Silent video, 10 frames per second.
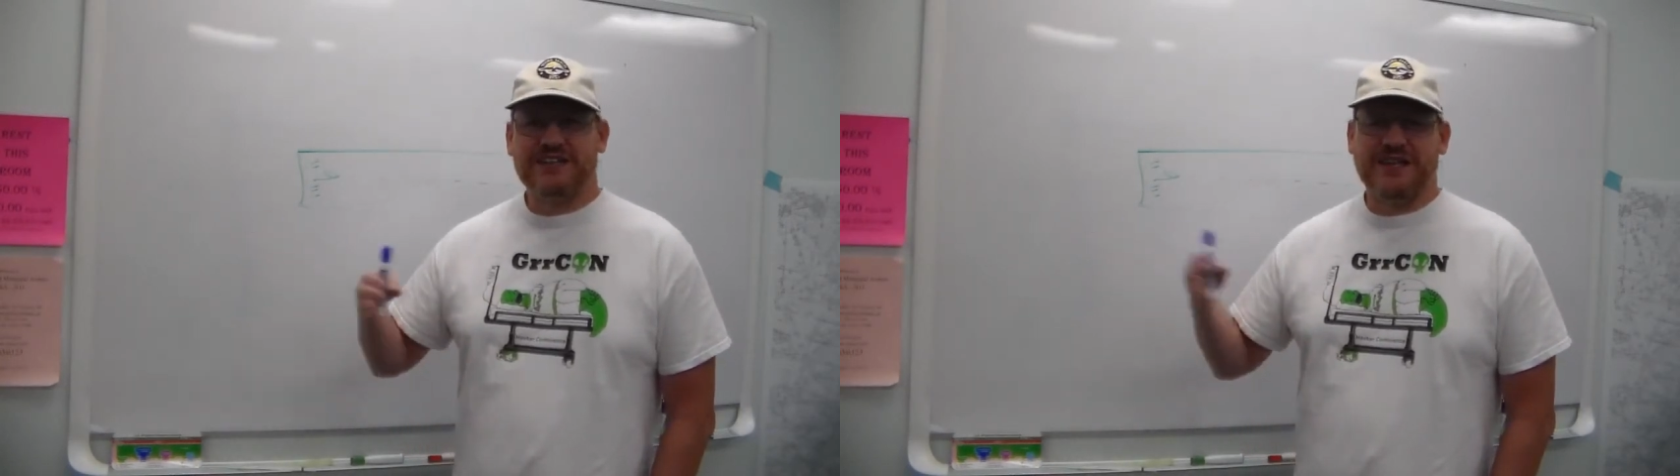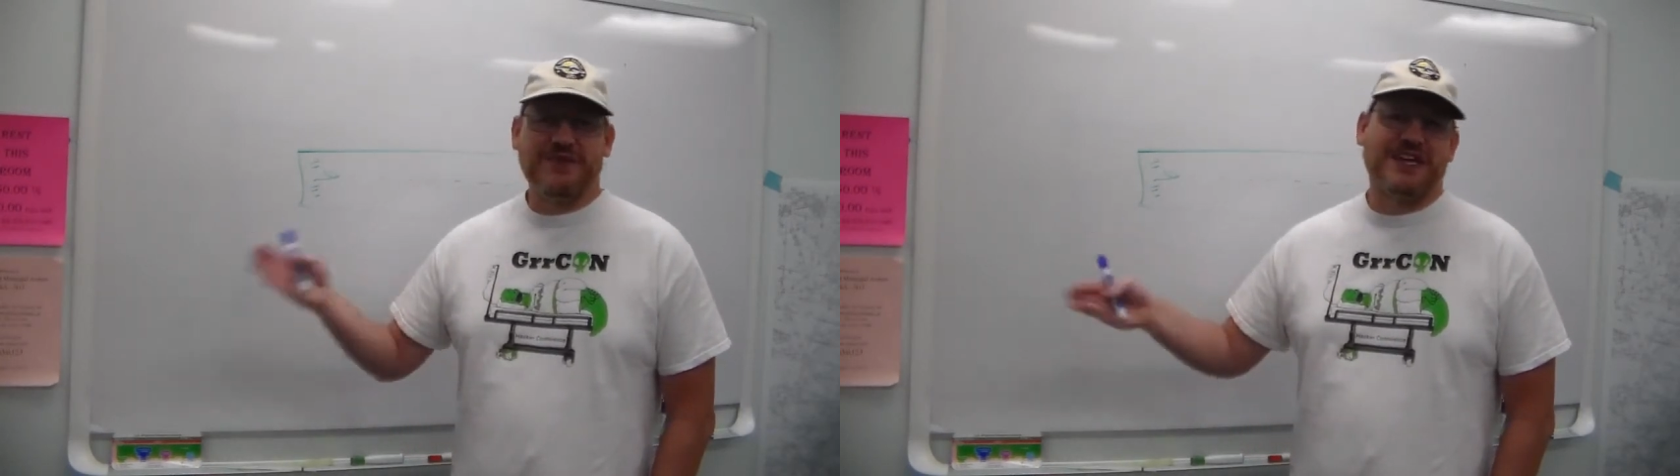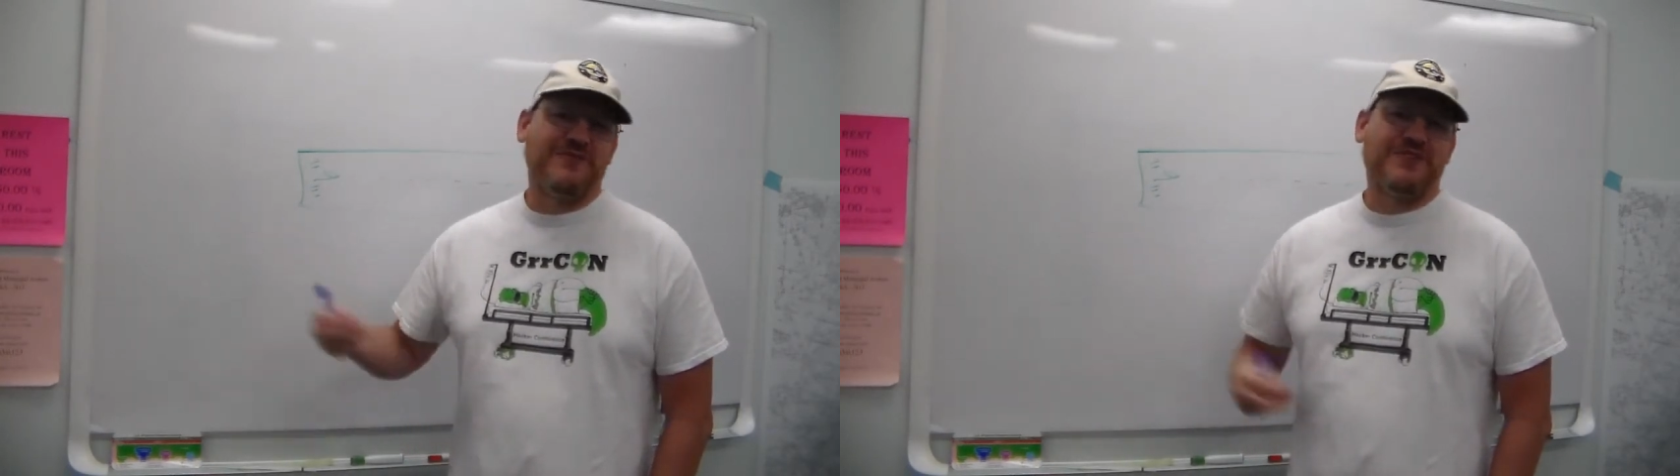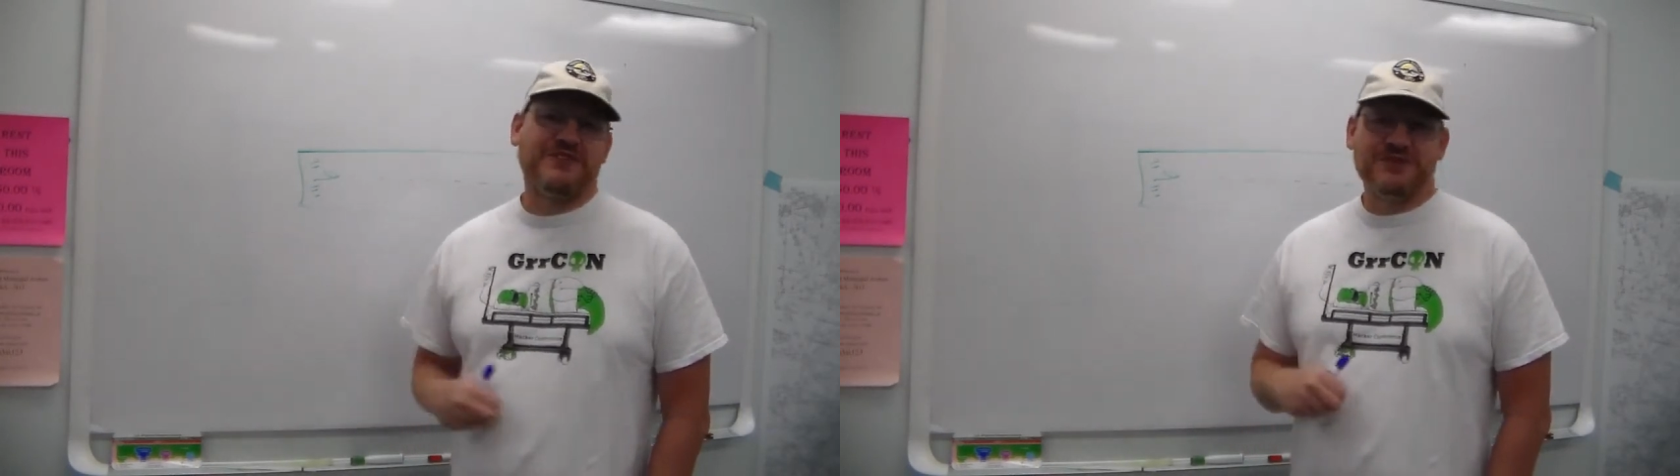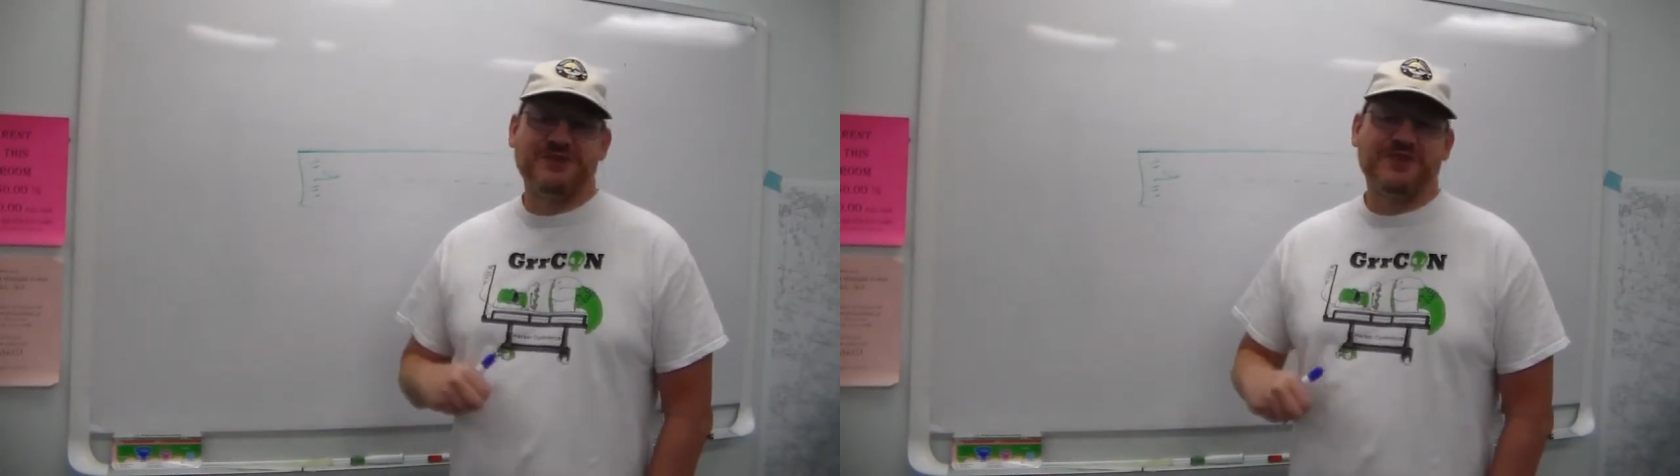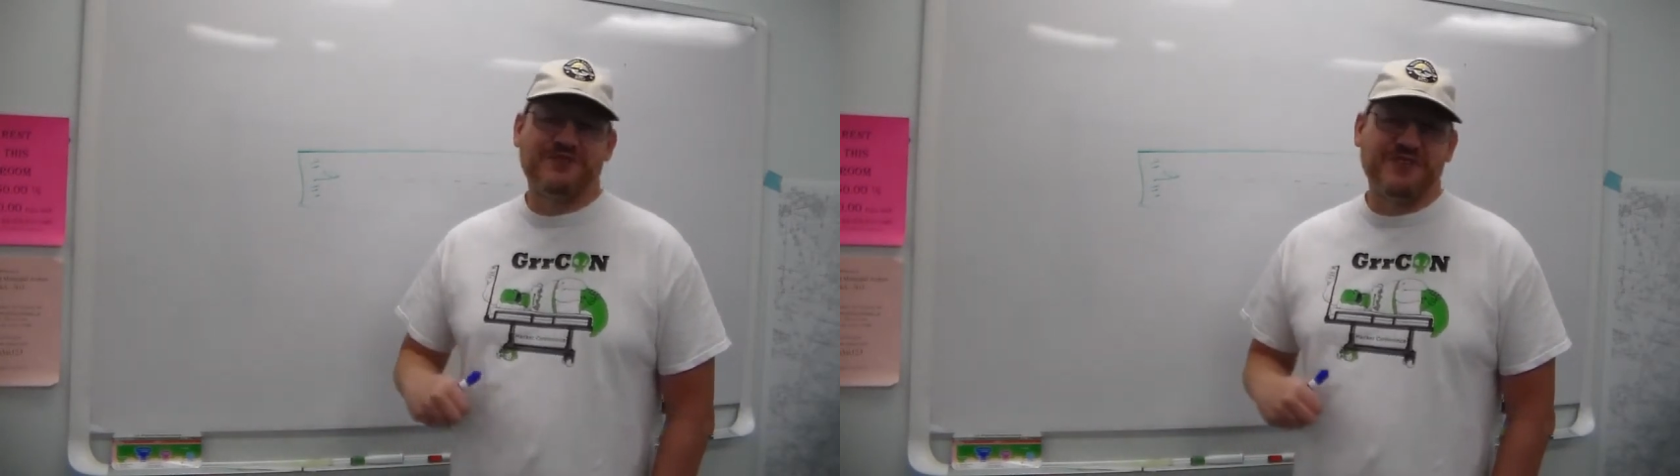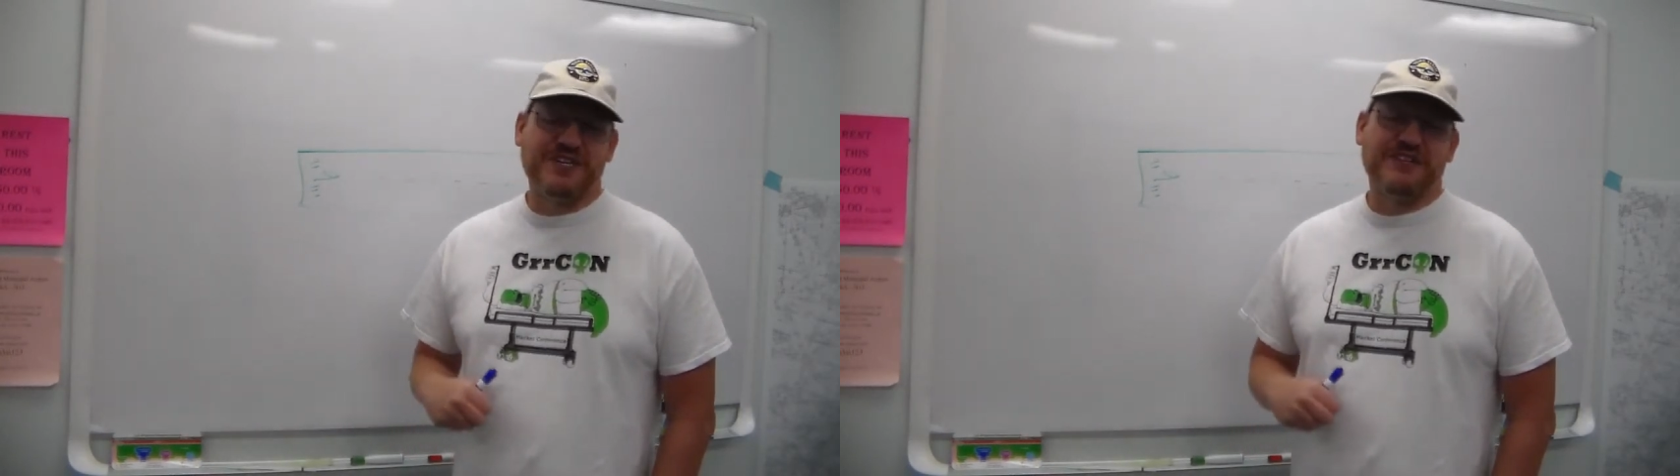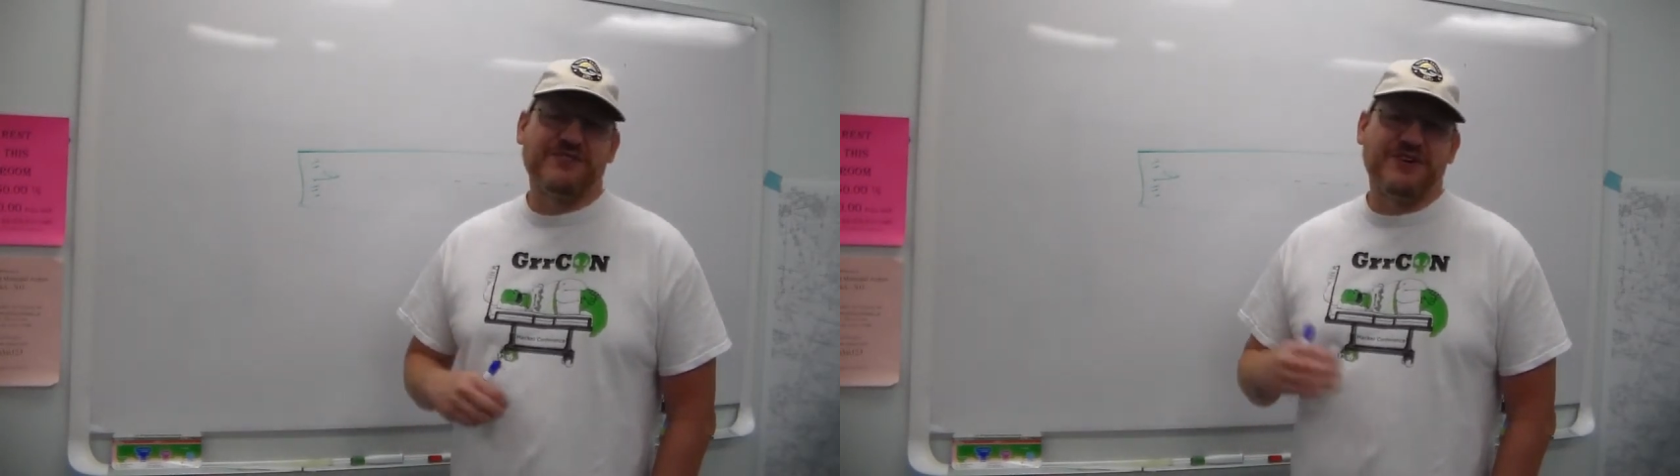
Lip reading: Did I make it within 200 feet?